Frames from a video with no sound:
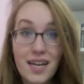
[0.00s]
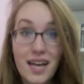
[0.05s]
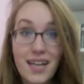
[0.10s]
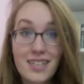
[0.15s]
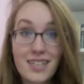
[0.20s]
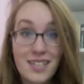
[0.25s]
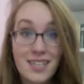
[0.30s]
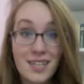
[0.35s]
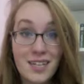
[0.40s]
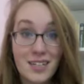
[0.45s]

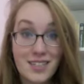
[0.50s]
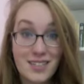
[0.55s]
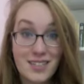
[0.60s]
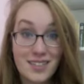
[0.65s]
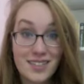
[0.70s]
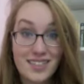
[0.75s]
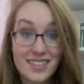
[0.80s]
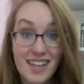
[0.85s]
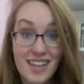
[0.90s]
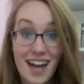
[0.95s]
and
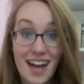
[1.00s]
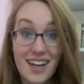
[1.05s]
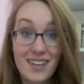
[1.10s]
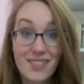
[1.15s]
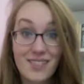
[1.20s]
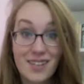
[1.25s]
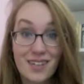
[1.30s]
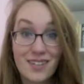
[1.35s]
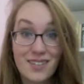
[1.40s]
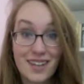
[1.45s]
seriously sat in
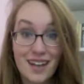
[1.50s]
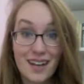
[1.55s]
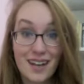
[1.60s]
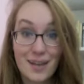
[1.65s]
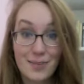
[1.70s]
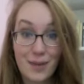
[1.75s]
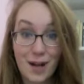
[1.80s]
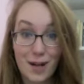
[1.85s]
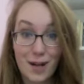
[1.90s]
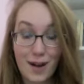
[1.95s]
front of Adele
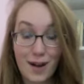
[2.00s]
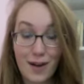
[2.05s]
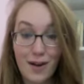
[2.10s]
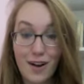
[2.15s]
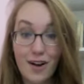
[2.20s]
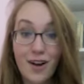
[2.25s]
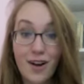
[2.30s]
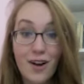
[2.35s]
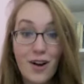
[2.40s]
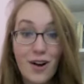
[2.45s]

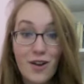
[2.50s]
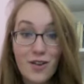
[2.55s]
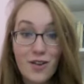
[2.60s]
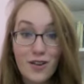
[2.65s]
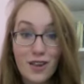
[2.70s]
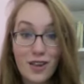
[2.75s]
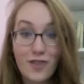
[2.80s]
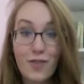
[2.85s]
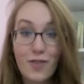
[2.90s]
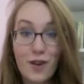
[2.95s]
Bloch-Bauer for
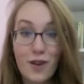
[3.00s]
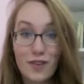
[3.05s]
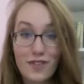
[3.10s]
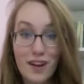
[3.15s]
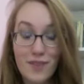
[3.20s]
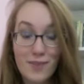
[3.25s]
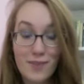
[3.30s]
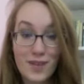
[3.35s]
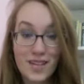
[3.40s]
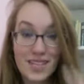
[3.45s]
like
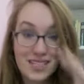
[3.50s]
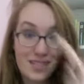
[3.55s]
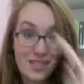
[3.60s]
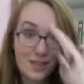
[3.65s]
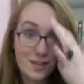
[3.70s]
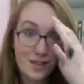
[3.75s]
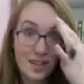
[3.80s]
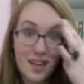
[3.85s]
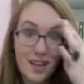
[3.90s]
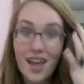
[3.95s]
45 minutes.
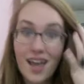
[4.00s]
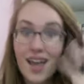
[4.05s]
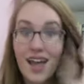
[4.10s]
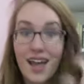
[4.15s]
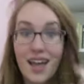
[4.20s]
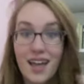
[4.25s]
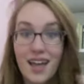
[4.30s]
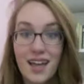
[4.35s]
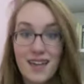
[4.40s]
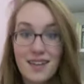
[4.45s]

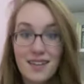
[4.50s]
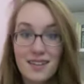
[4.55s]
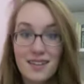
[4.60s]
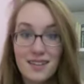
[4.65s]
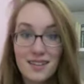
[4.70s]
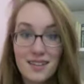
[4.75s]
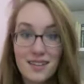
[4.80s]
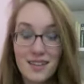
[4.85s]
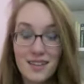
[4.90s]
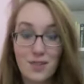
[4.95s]
And
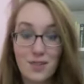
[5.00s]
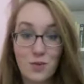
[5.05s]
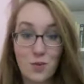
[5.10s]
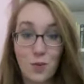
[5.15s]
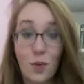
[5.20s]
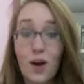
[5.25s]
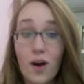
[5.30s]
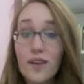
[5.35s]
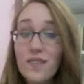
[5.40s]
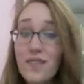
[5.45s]
there's
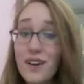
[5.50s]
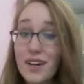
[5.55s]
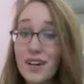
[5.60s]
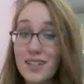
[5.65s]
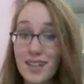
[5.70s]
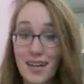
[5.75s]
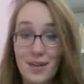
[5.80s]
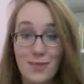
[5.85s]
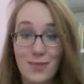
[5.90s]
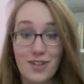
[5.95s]
one very
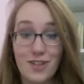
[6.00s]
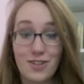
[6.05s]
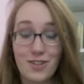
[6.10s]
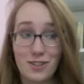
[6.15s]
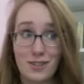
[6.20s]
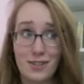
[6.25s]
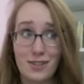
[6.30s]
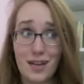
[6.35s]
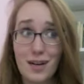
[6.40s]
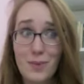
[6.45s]
tiny bench,
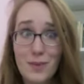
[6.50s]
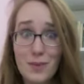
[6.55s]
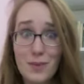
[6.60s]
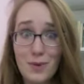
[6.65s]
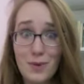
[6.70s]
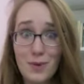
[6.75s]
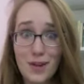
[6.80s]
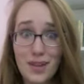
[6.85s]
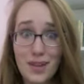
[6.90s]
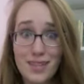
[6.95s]
and a lot of people
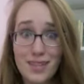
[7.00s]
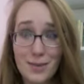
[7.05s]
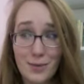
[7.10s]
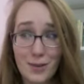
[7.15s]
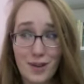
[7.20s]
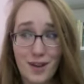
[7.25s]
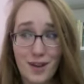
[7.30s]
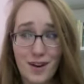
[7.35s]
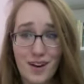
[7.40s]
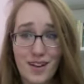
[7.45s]
wanted to sit with
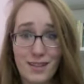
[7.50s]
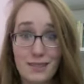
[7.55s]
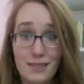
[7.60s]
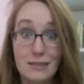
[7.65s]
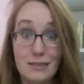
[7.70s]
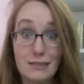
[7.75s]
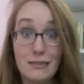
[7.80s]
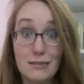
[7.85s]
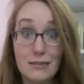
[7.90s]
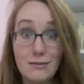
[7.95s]
her, and I was like,
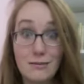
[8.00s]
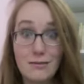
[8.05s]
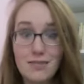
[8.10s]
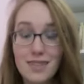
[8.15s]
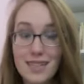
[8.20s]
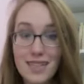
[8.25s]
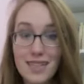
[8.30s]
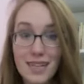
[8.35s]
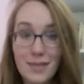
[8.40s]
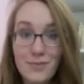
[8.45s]
no, I
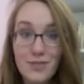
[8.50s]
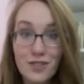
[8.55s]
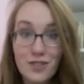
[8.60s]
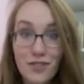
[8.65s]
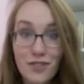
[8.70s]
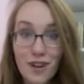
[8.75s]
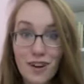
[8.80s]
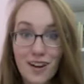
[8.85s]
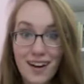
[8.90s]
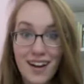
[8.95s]
came so
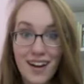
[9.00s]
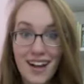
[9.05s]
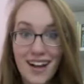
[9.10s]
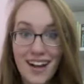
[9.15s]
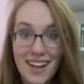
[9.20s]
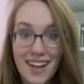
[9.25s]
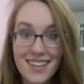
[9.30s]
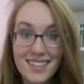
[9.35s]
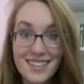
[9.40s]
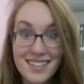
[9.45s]
far,
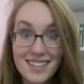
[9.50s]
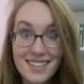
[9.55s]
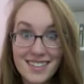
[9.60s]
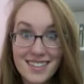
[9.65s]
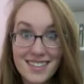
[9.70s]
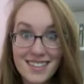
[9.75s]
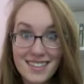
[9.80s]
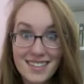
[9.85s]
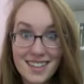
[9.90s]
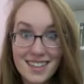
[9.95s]
and
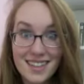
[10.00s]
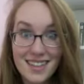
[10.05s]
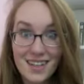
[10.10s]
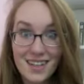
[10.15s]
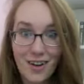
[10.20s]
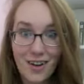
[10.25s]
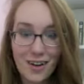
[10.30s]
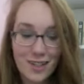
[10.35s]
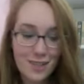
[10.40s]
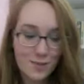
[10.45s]
this is like the
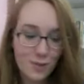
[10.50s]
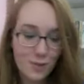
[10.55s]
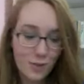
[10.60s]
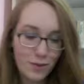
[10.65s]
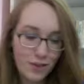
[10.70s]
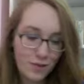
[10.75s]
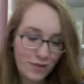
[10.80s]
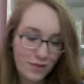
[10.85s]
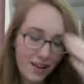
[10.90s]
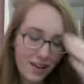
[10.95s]
greatest moment of my